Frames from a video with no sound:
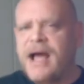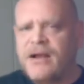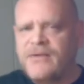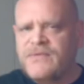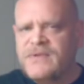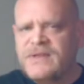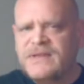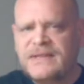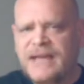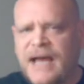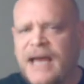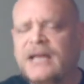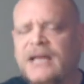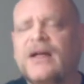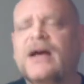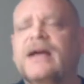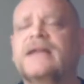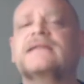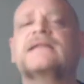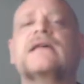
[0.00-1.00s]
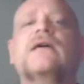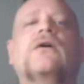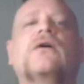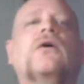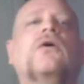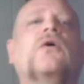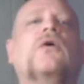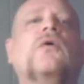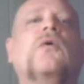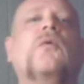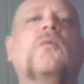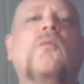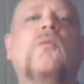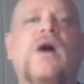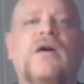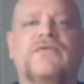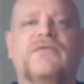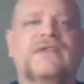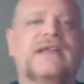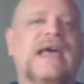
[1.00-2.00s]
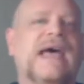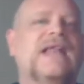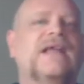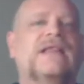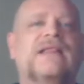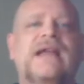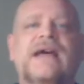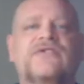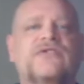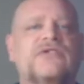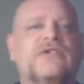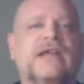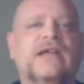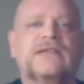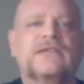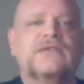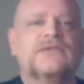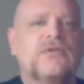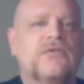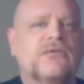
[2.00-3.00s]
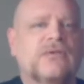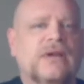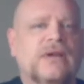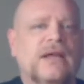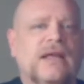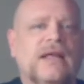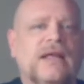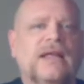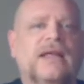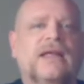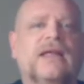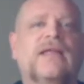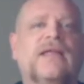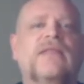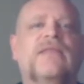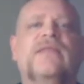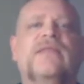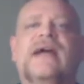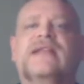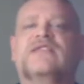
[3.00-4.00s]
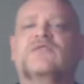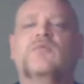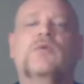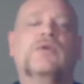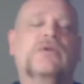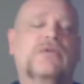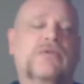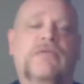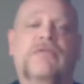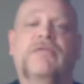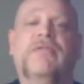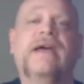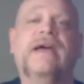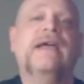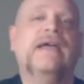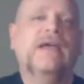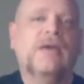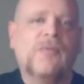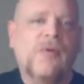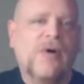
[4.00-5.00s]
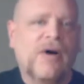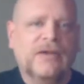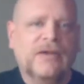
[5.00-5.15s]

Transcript: on the sidelines while an election gets stolen. That's what they want